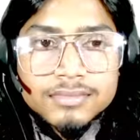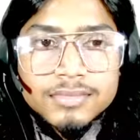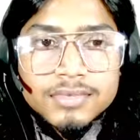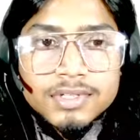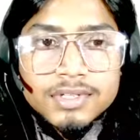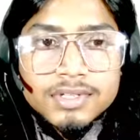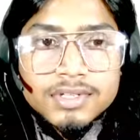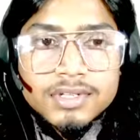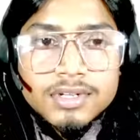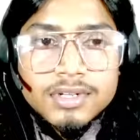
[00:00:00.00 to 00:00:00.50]

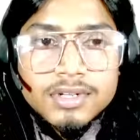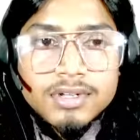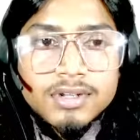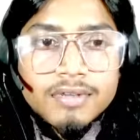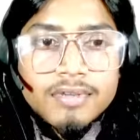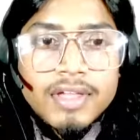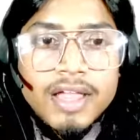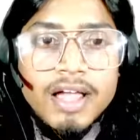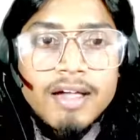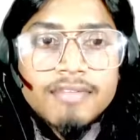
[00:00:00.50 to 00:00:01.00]
See,
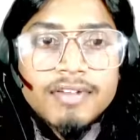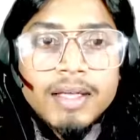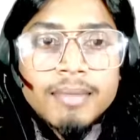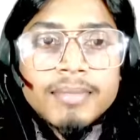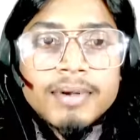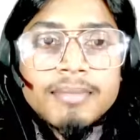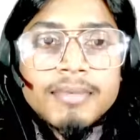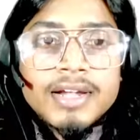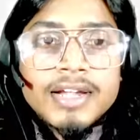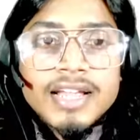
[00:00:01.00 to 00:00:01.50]
we have
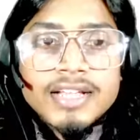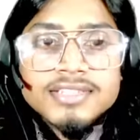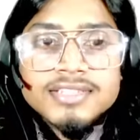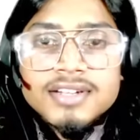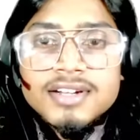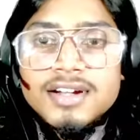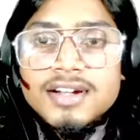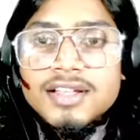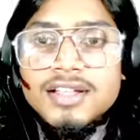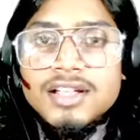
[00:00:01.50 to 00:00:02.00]
time limit
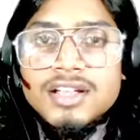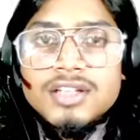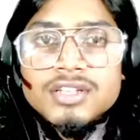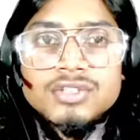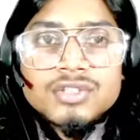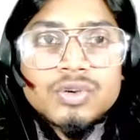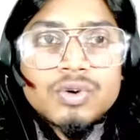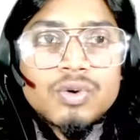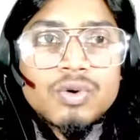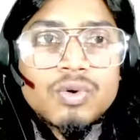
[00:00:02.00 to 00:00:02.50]
exceeded.
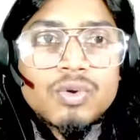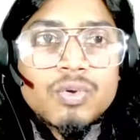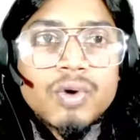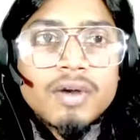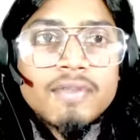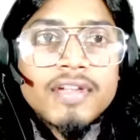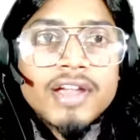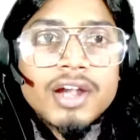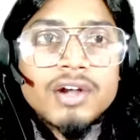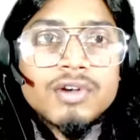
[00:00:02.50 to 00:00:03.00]
So what we can